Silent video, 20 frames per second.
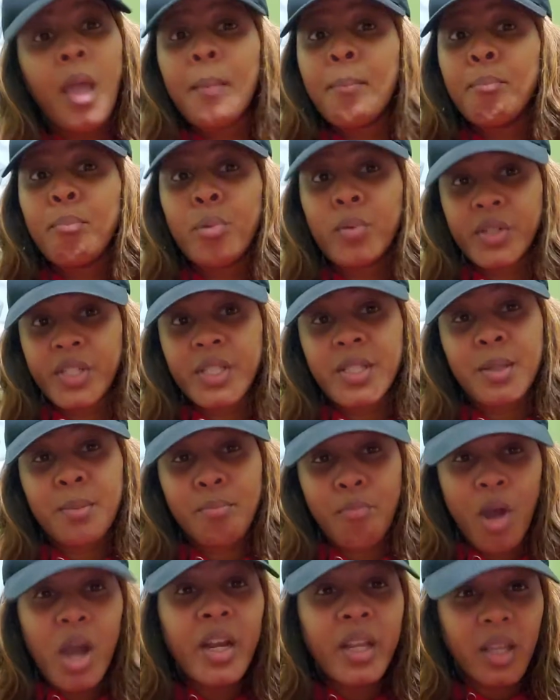
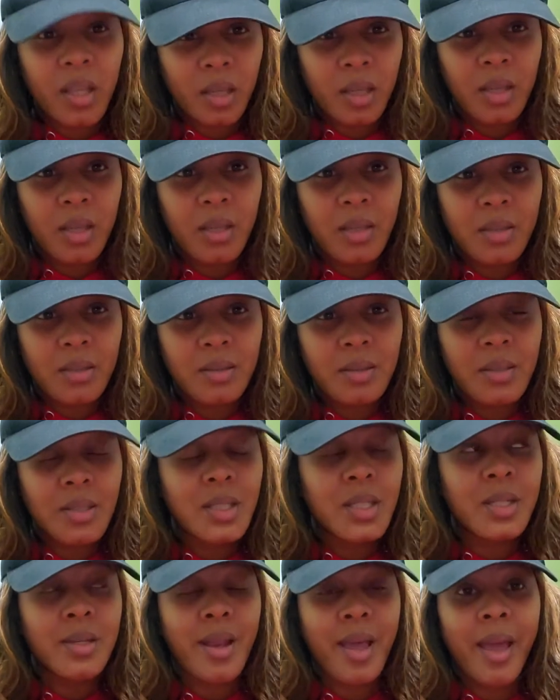Boston Market
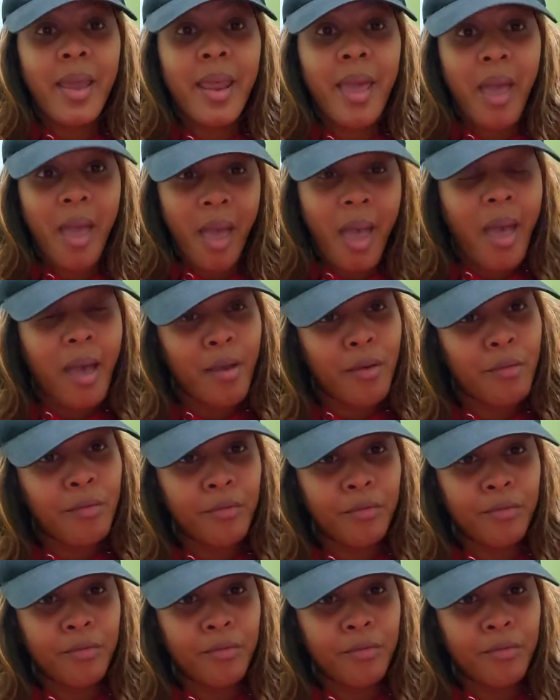did not have